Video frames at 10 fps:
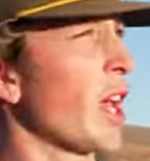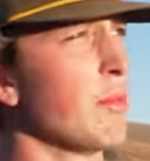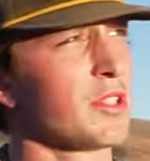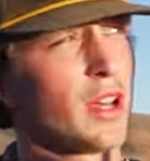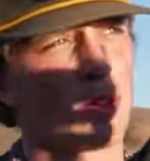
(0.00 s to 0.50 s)

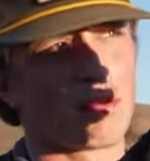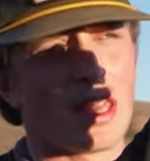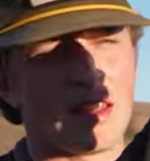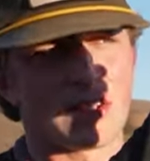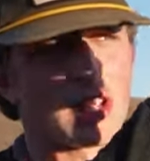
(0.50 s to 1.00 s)
comes to
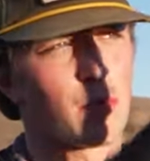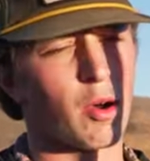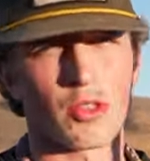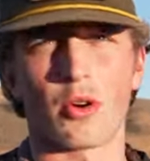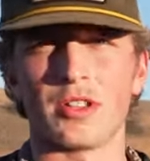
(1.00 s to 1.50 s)
geese or something, I'll
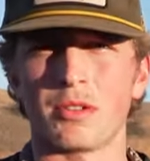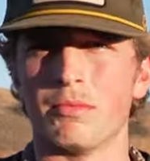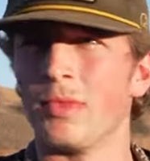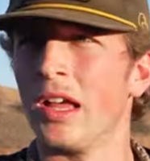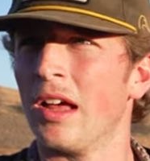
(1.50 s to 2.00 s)
throw in
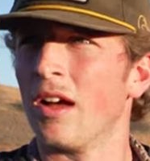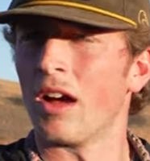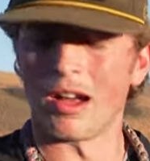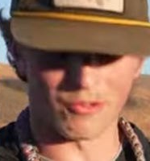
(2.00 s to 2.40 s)
a